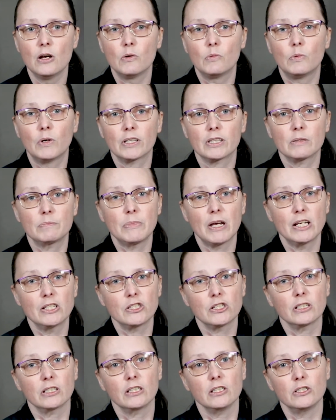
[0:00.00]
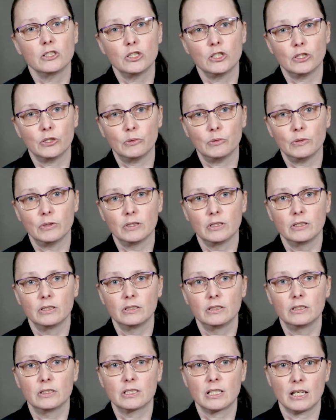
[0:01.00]
What the patient can do
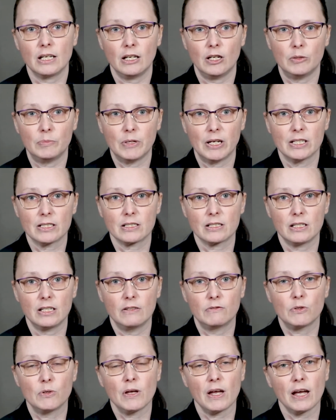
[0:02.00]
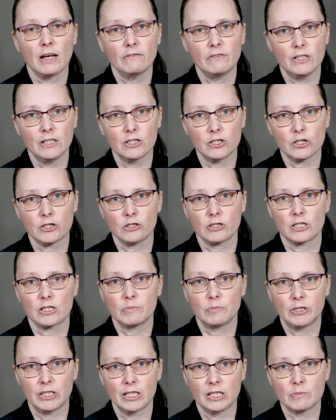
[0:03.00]
to help us: if you have insurance,
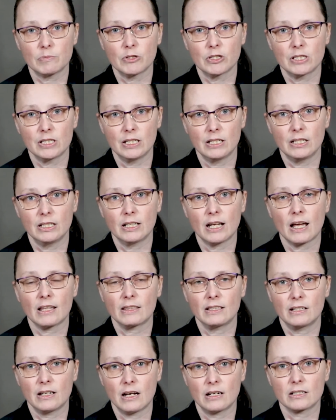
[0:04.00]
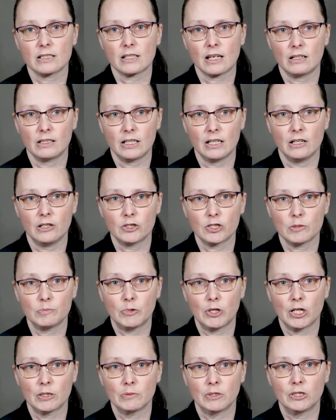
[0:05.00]
please present it at the Knox County Health
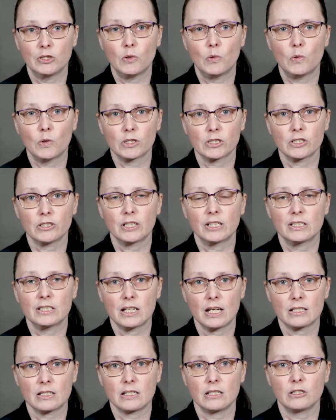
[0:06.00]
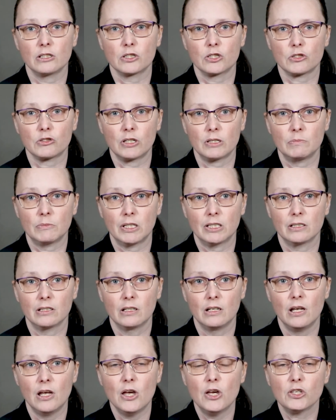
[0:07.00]
Department or during testing or treatment.
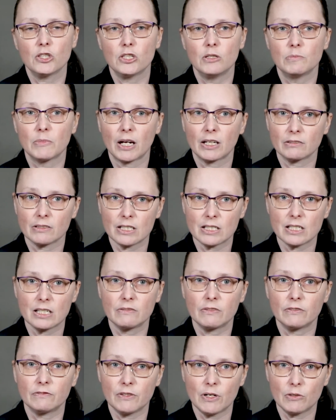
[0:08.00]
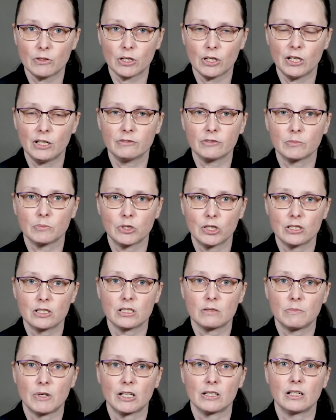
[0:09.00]
You might receive a phone call from Good
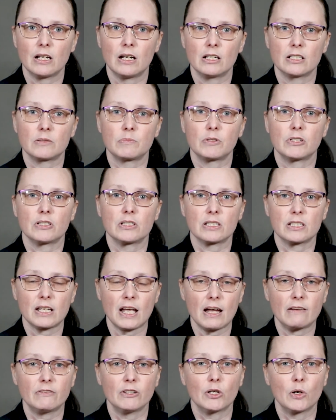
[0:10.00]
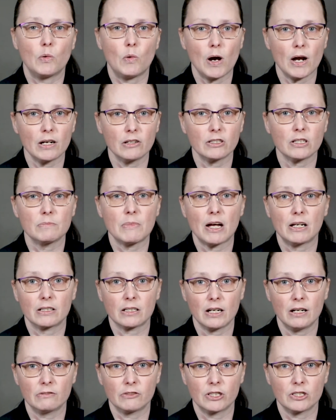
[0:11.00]
Samaritan Hospital staff inquiring about
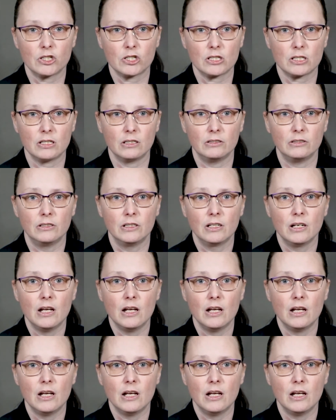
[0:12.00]
coverage still.